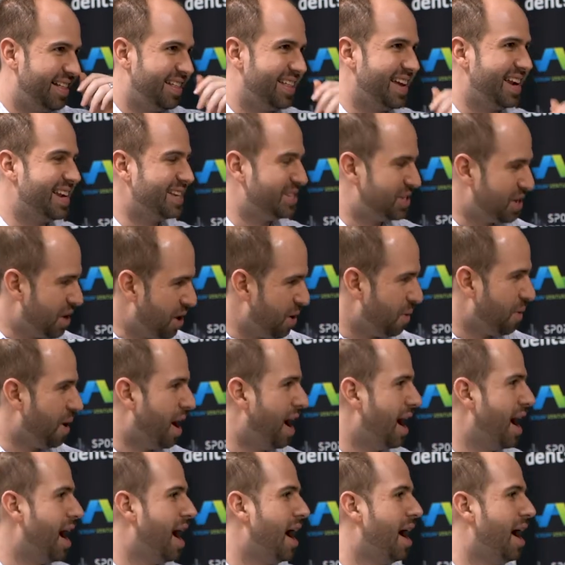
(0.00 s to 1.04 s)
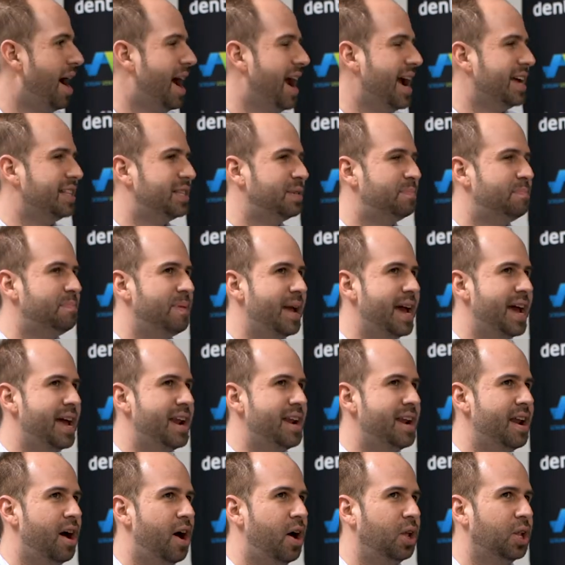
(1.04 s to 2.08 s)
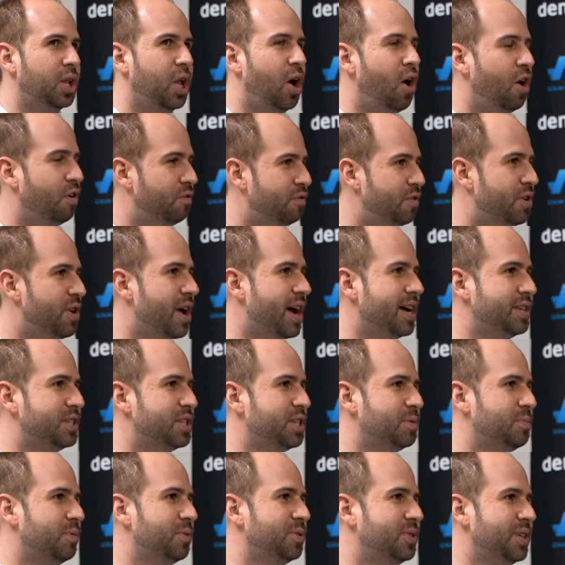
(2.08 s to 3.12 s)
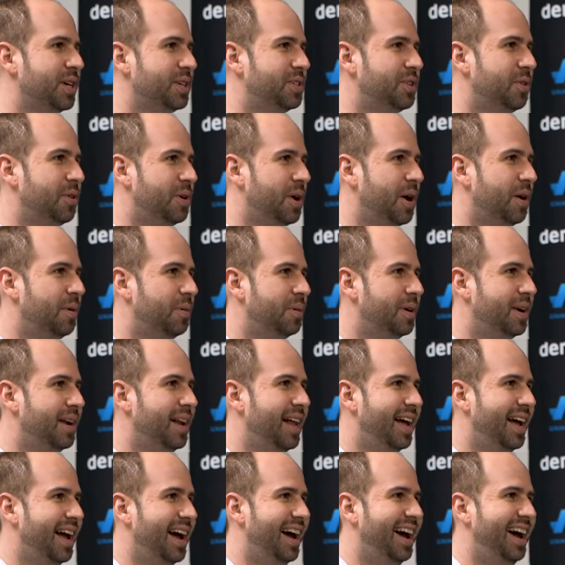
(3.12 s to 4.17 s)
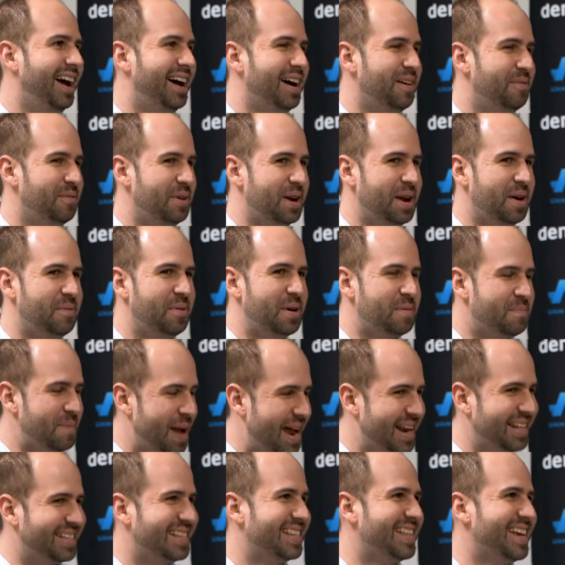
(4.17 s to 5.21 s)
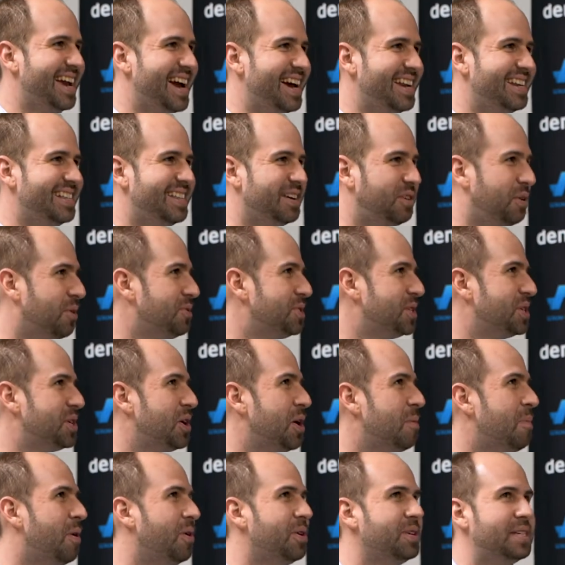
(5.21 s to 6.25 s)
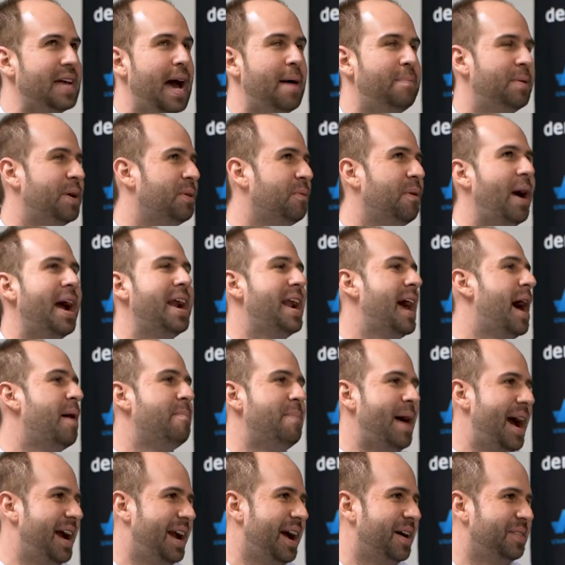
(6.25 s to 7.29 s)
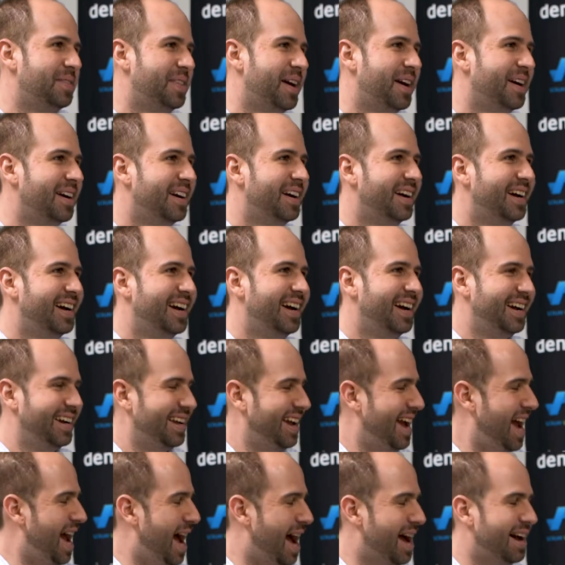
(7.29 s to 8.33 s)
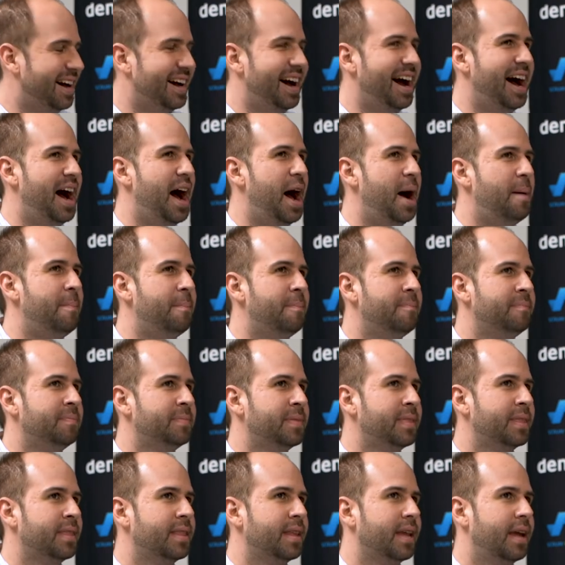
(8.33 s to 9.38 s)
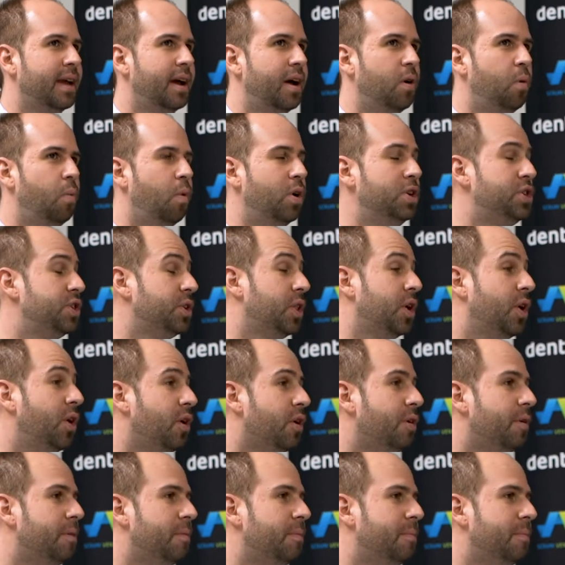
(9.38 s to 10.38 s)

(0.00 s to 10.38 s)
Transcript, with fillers: It is you. It's been a long few days at Sports Tech Tokyo. We made it to the end. The closing ceremony is happening right now back out there. Woohoo! Yeah. What'd you learn?